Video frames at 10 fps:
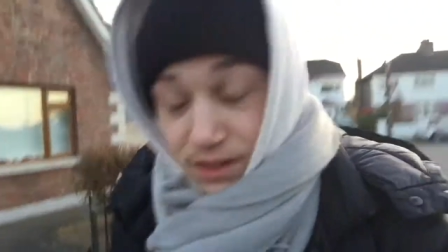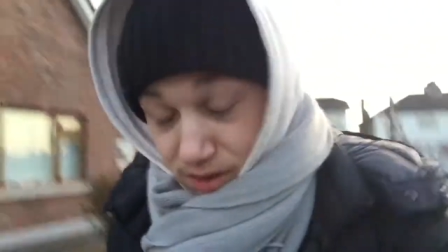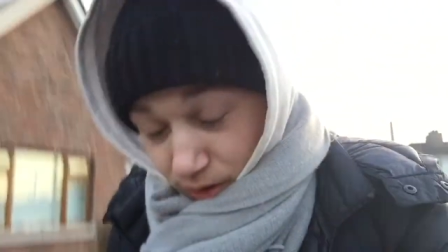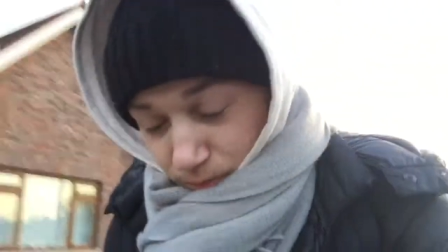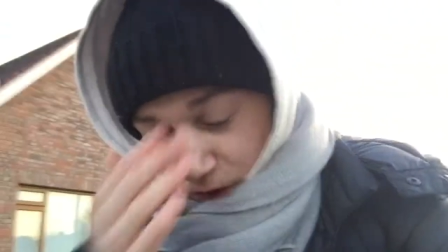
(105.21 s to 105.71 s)

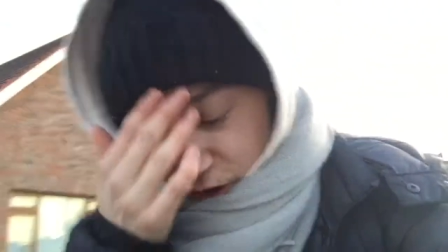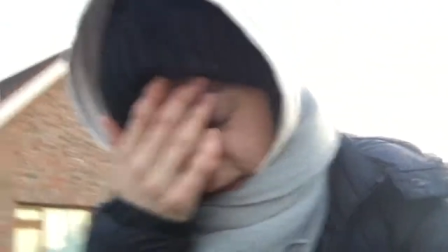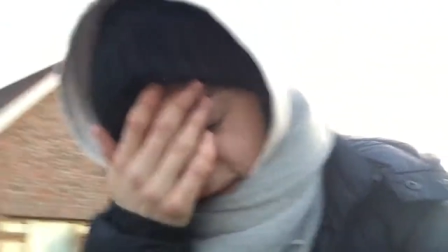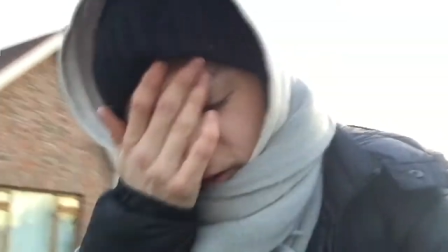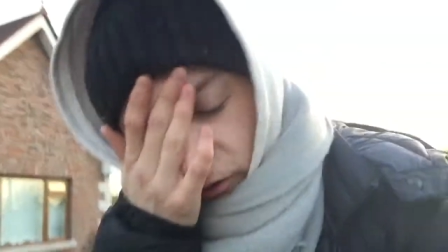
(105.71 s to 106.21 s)
so I'm
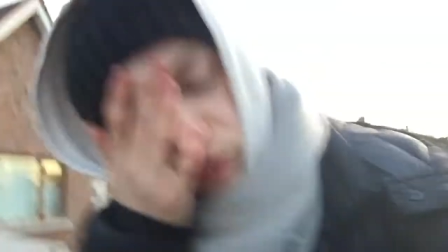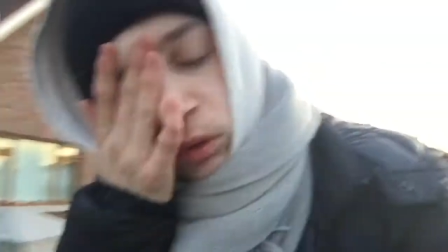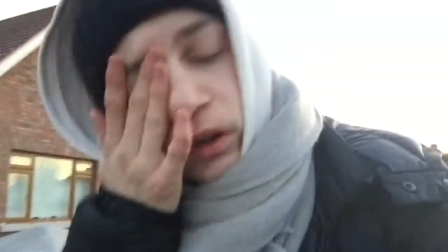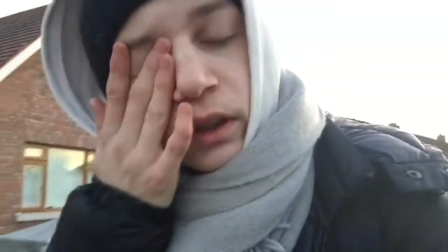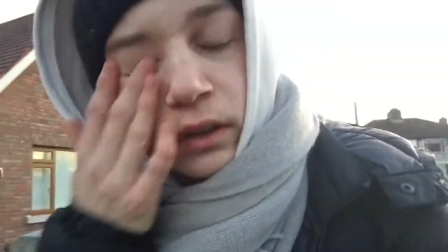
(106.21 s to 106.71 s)
literally heading off to
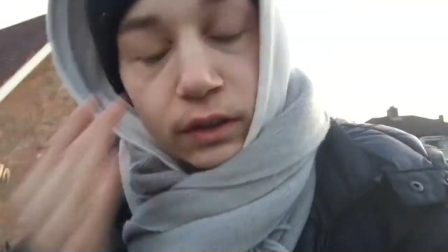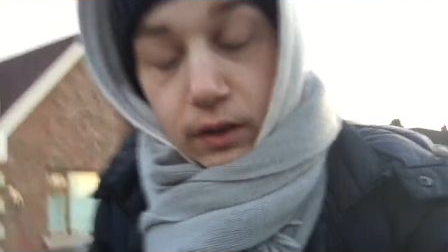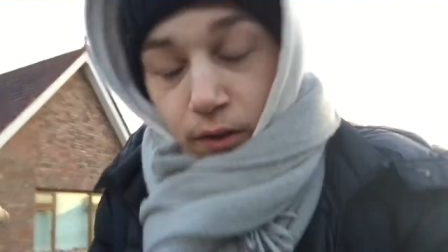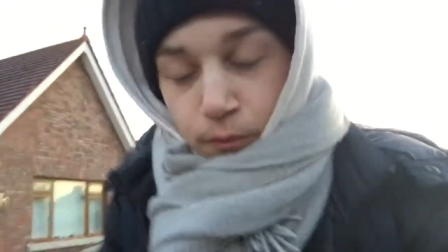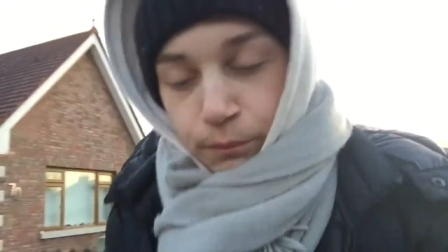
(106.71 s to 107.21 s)
work and
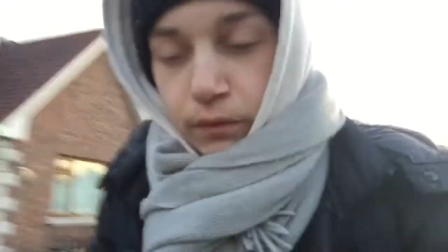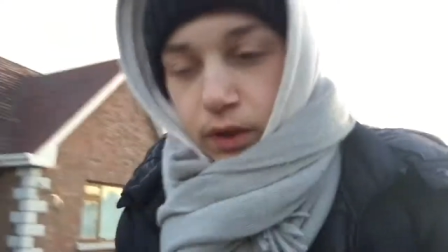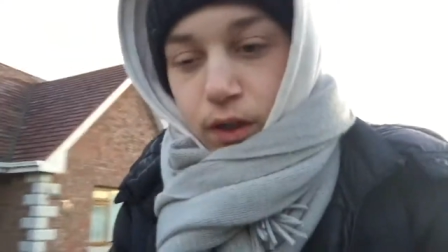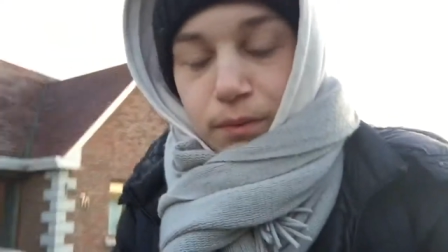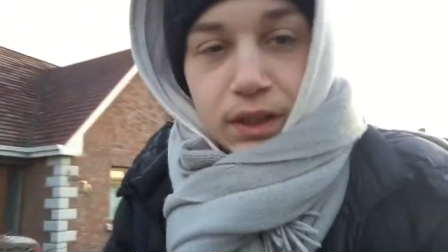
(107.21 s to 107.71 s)

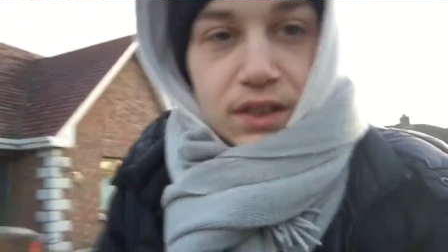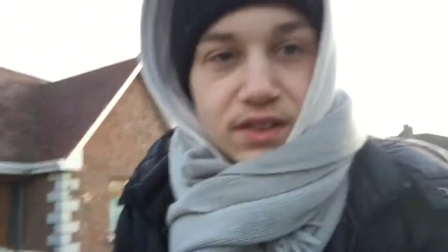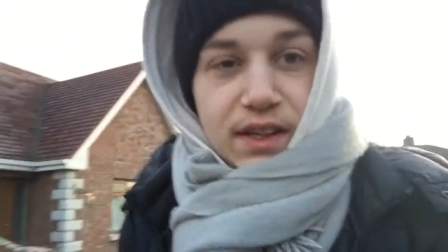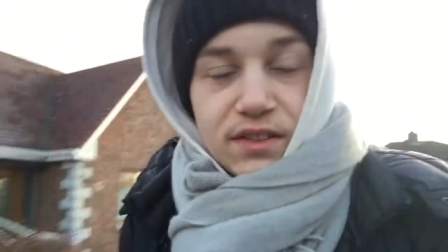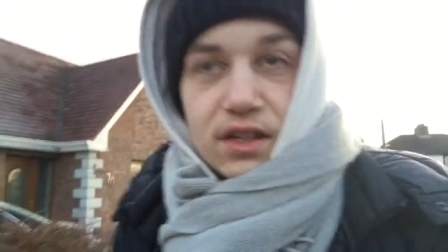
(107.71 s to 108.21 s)
I'm in that
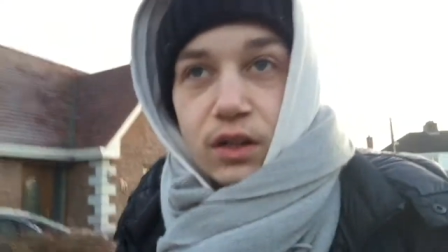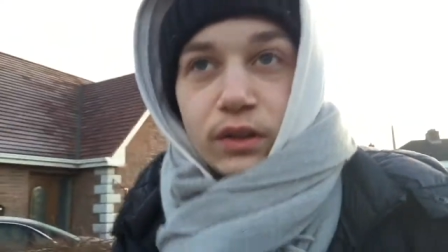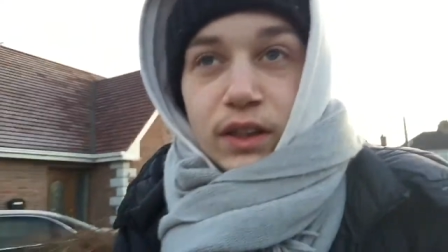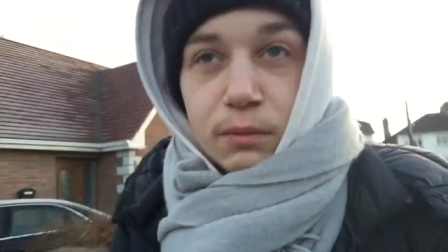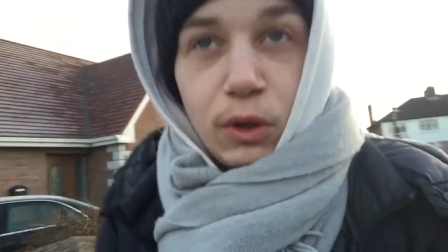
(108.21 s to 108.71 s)
state of
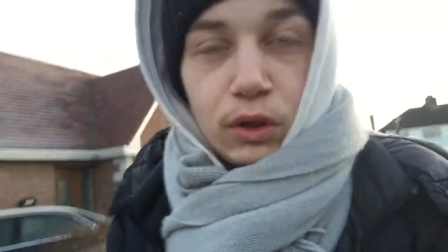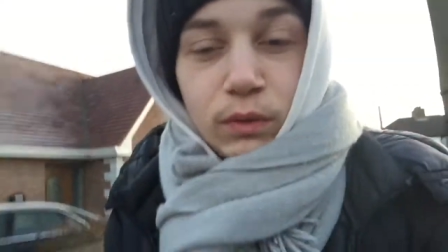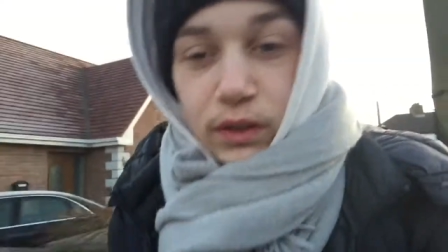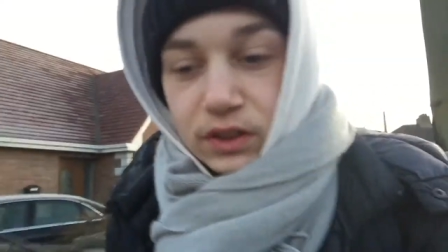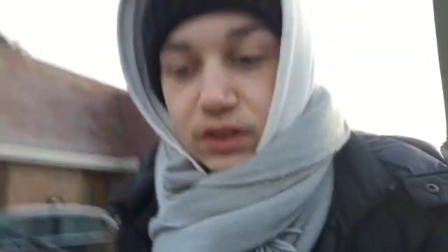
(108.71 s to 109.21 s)
zone in the
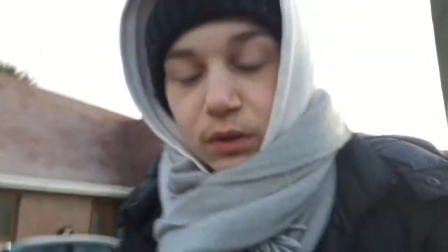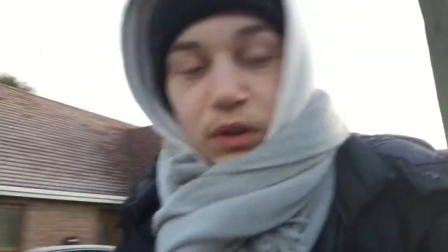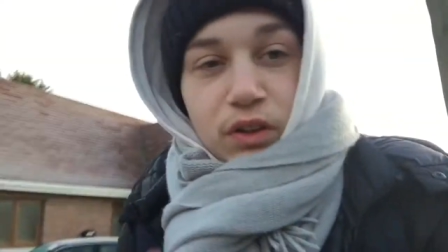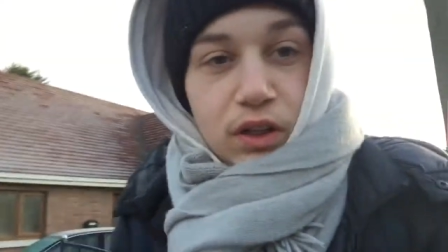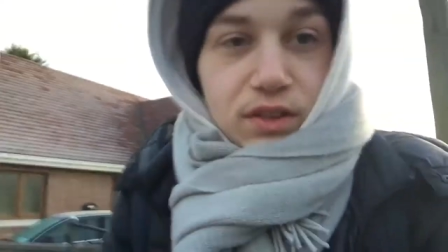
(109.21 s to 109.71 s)
morning where I just don't
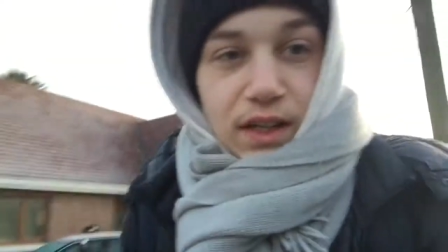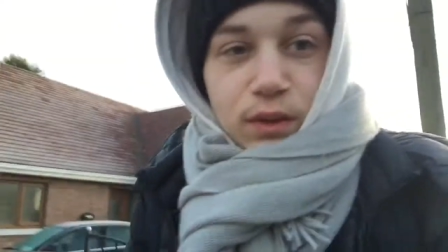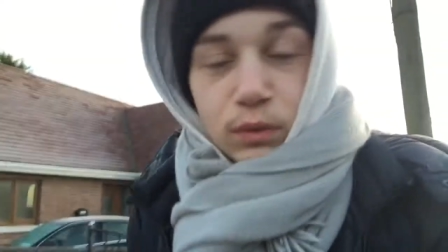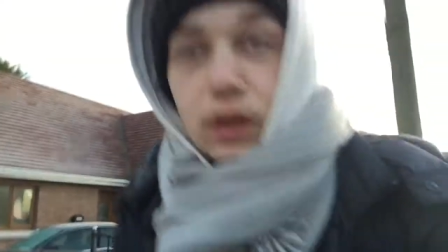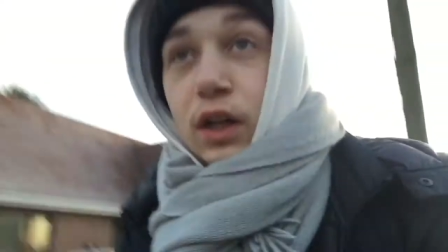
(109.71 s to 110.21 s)
want to talk to
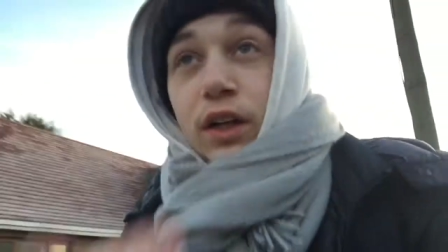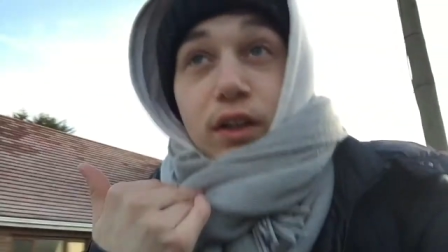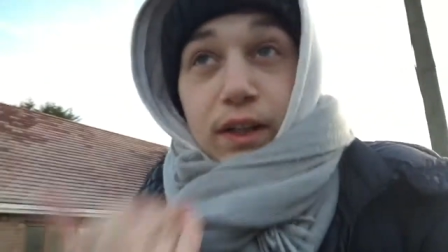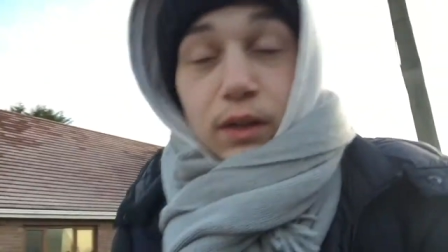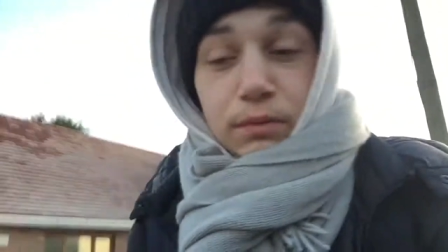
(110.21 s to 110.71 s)
anyone. I
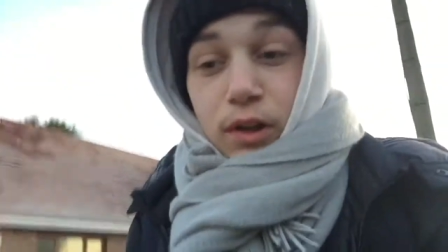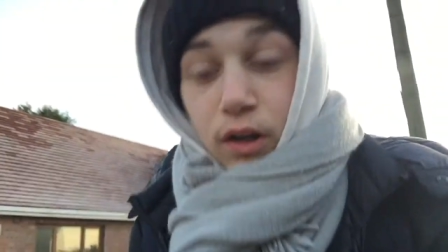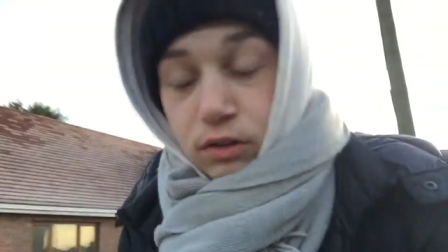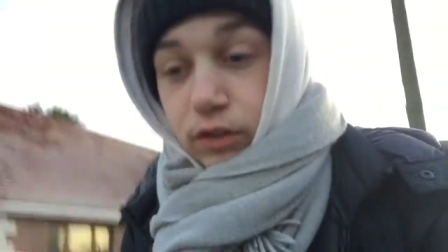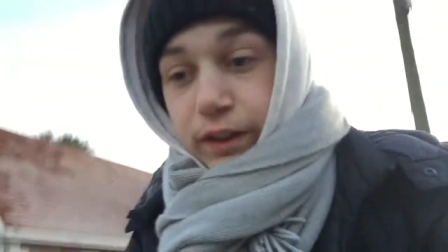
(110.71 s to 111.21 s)
don't know how I'm
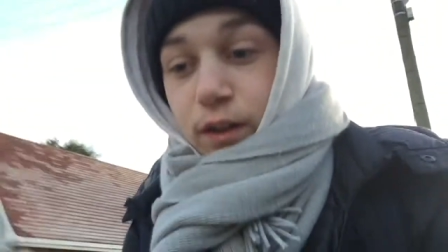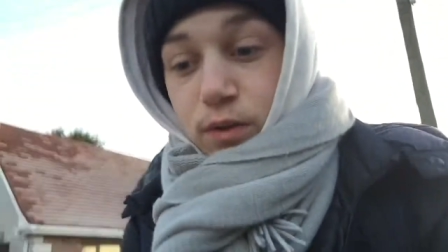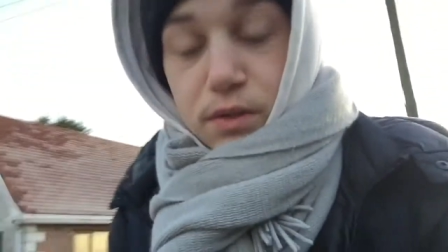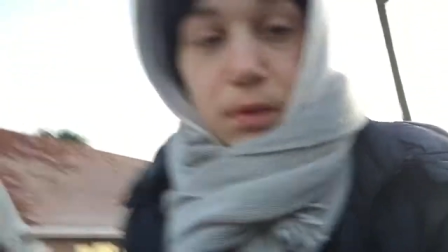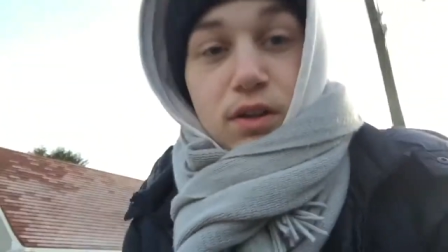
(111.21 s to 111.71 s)
talking right now,
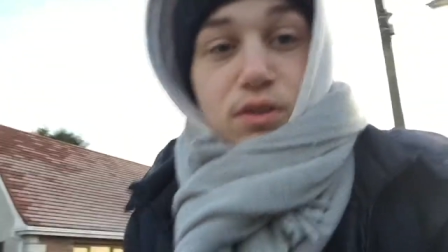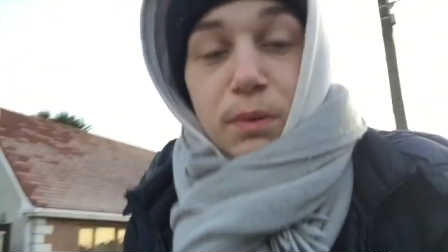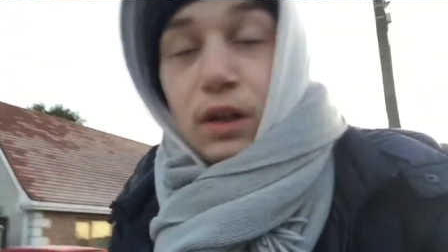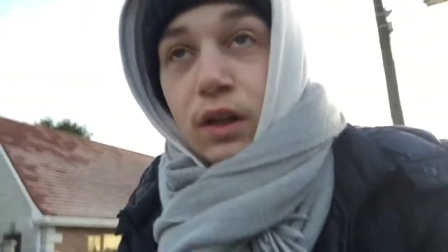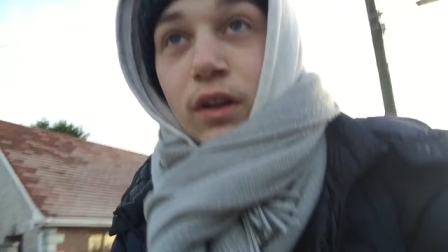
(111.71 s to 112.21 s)
it's impossible.